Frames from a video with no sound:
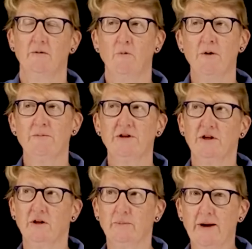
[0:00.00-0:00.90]
one
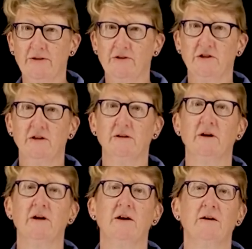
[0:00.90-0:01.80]
particular
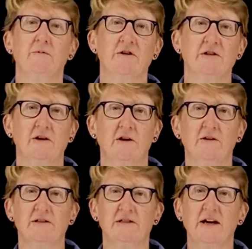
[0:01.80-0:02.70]
pathogen, which is
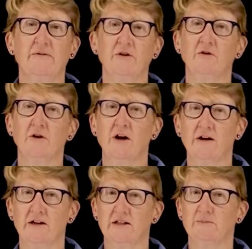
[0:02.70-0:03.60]
called
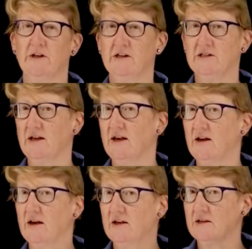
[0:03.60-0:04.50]
Staphylococcus, but it's a